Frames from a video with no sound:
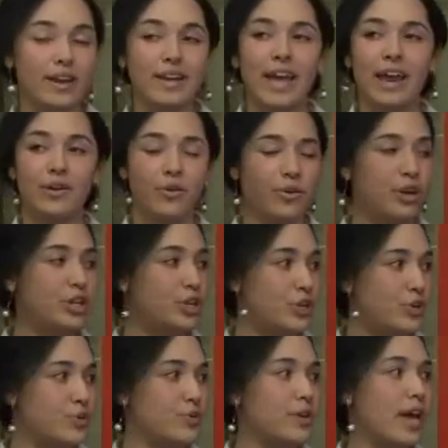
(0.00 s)
category 2,
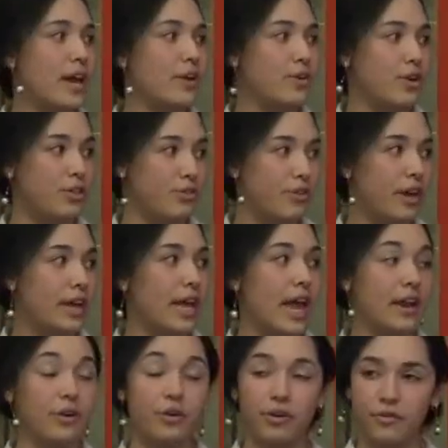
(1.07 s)
category 3,
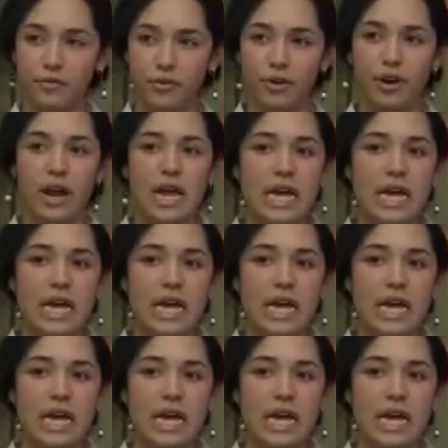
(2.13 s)
category 4.